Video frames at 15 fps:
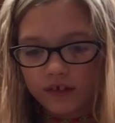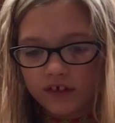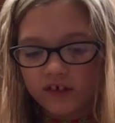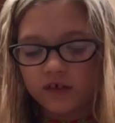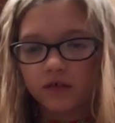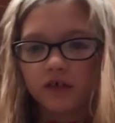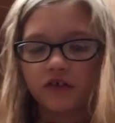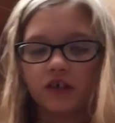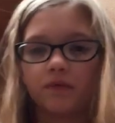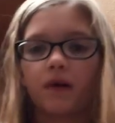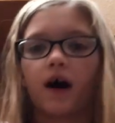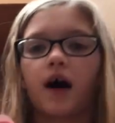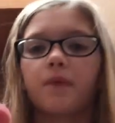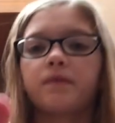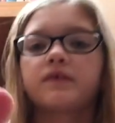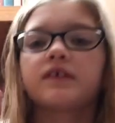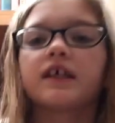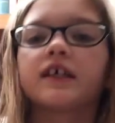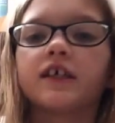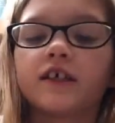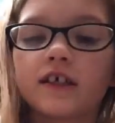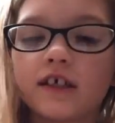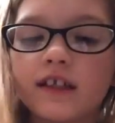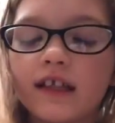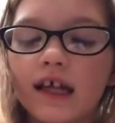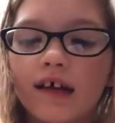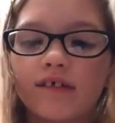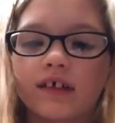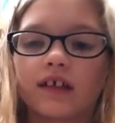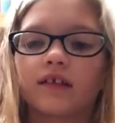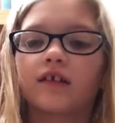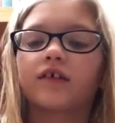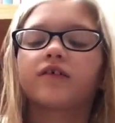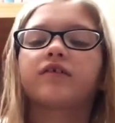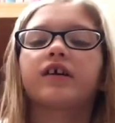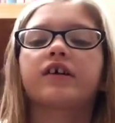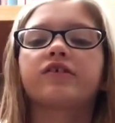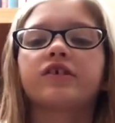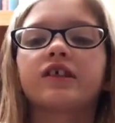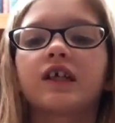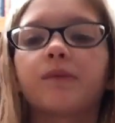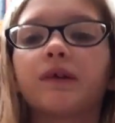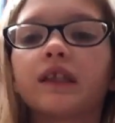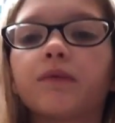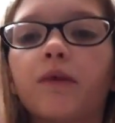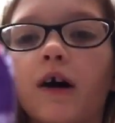the squishy pops that have like a little suction cup at the